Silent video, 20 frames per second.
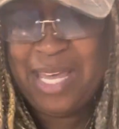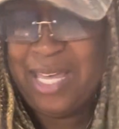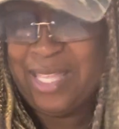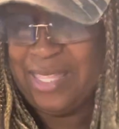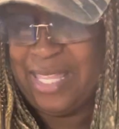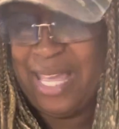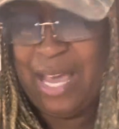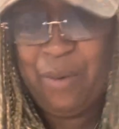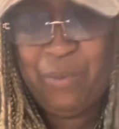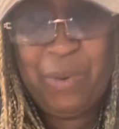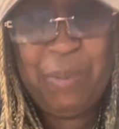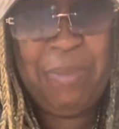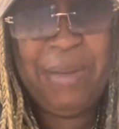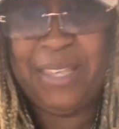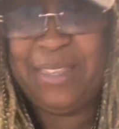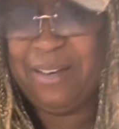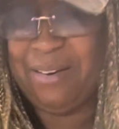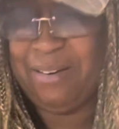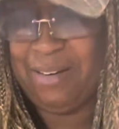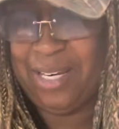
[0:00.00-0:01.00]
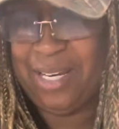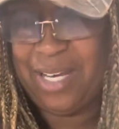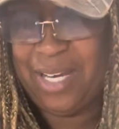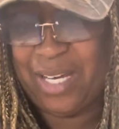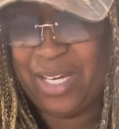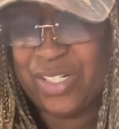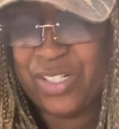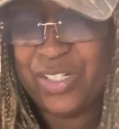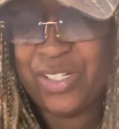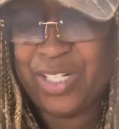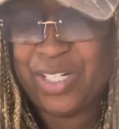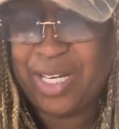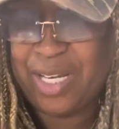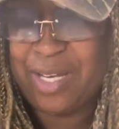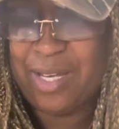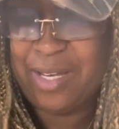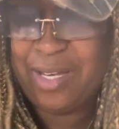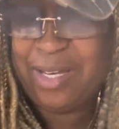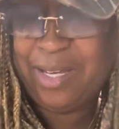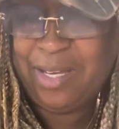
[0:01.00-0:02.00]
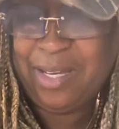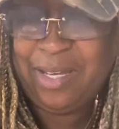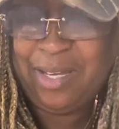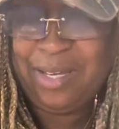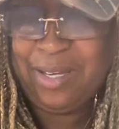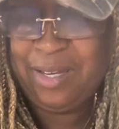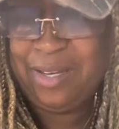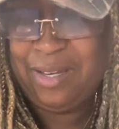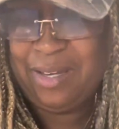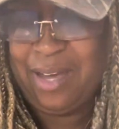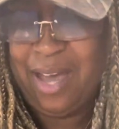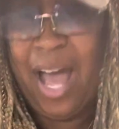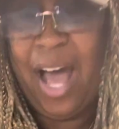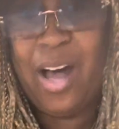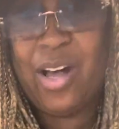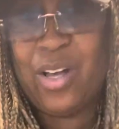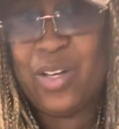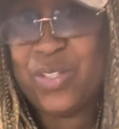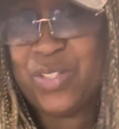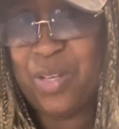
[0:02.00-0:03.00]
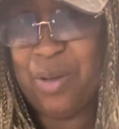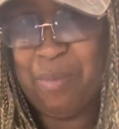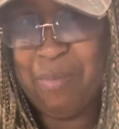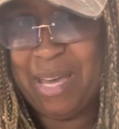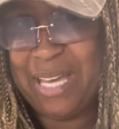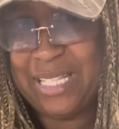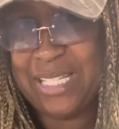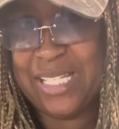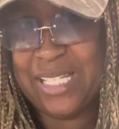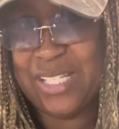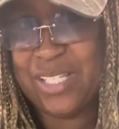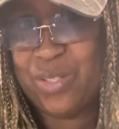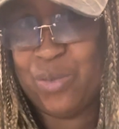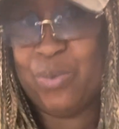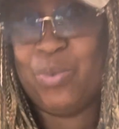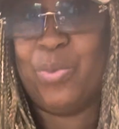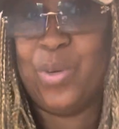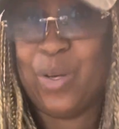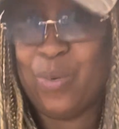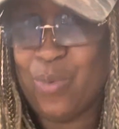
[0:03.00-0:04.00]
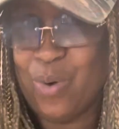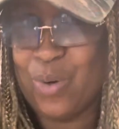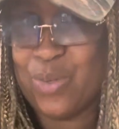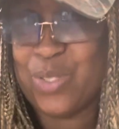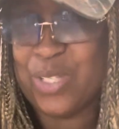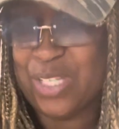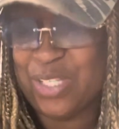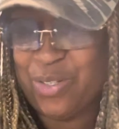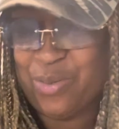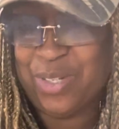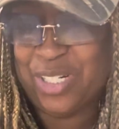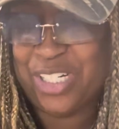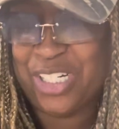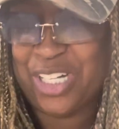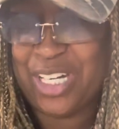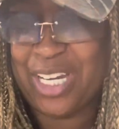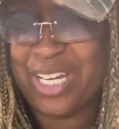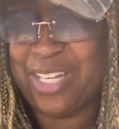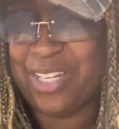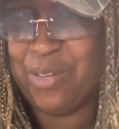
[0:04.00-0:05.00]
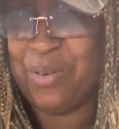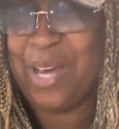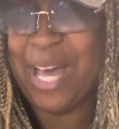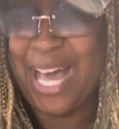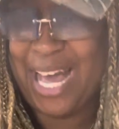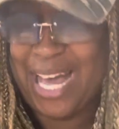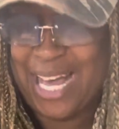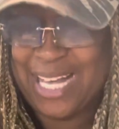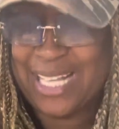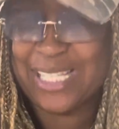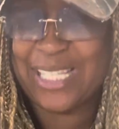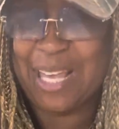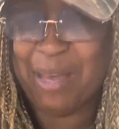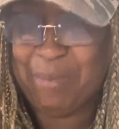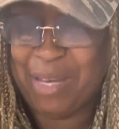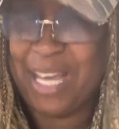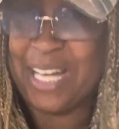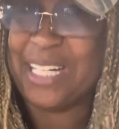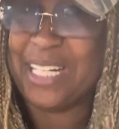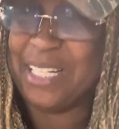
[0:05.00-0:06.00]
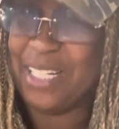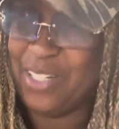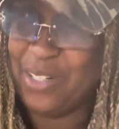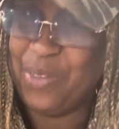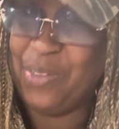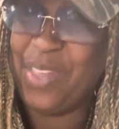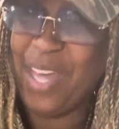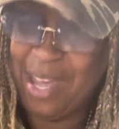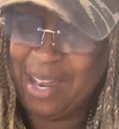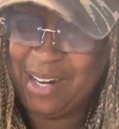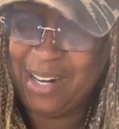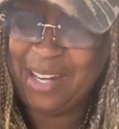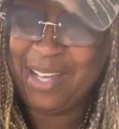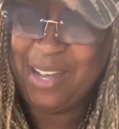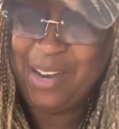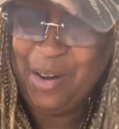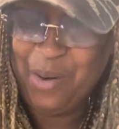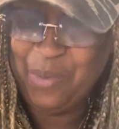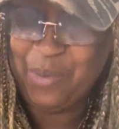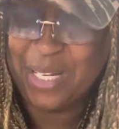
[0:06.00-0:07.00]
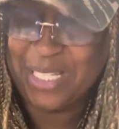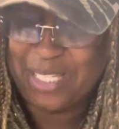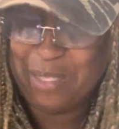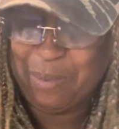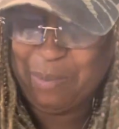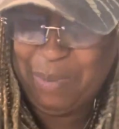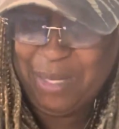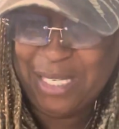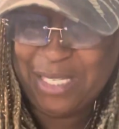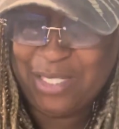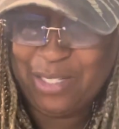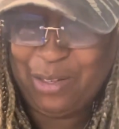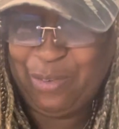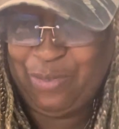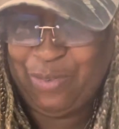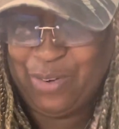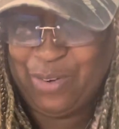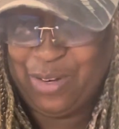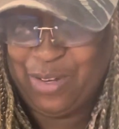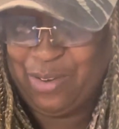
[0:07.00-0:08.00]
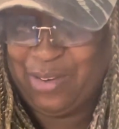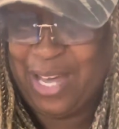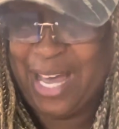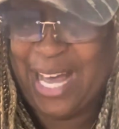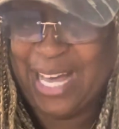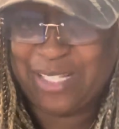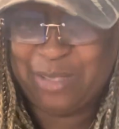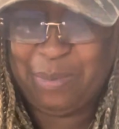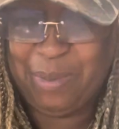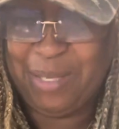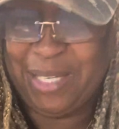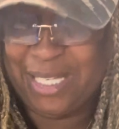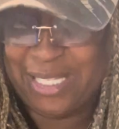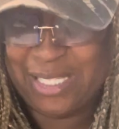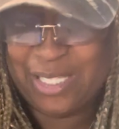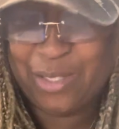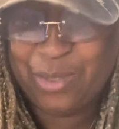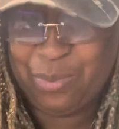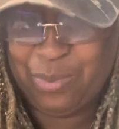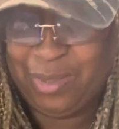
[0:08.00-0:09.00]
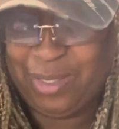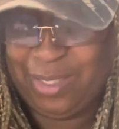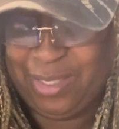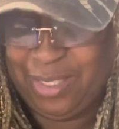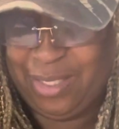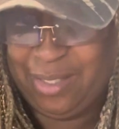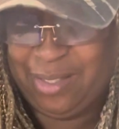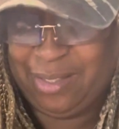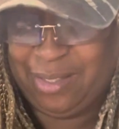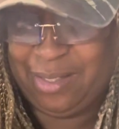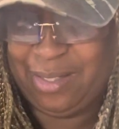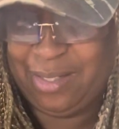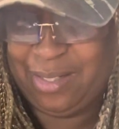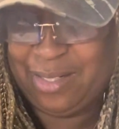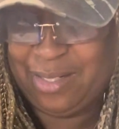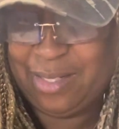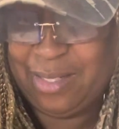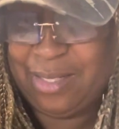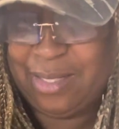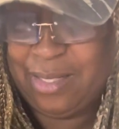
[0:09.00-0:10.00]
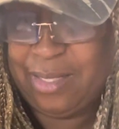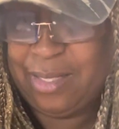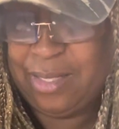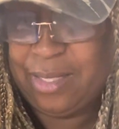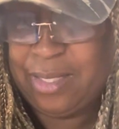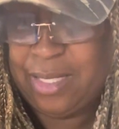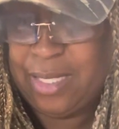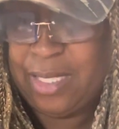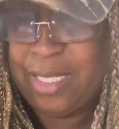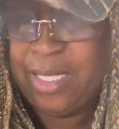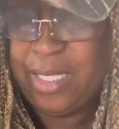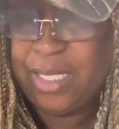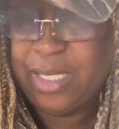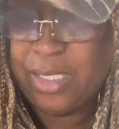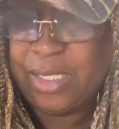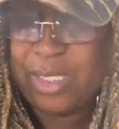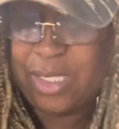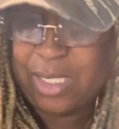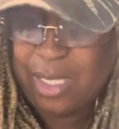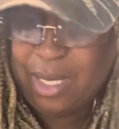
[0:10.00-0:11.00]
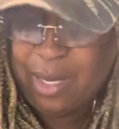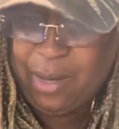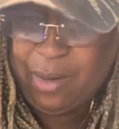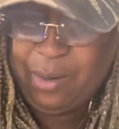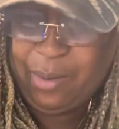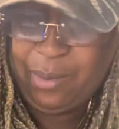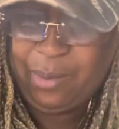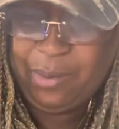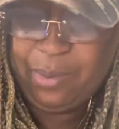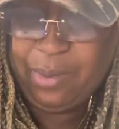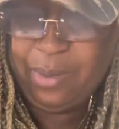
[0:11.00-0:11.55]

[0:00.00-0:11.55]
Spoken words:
that would be their lunch. I also make this with rotisserie chicken, you guys. I'm gonna have to do that recipe too for you guys because it's really good. So